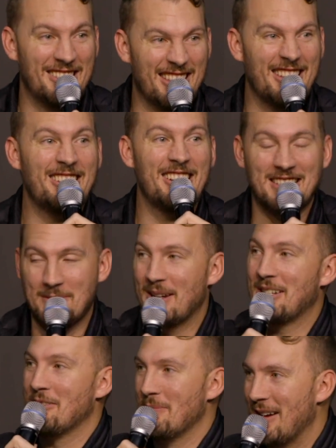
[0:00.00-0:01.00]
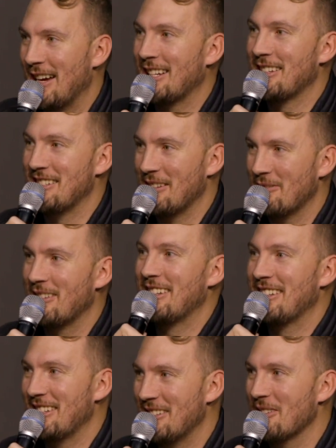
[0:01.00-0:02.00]
I think you got some extra baggage that we
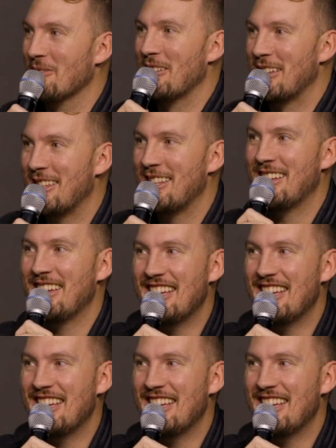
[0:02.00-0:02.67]
need to deal with.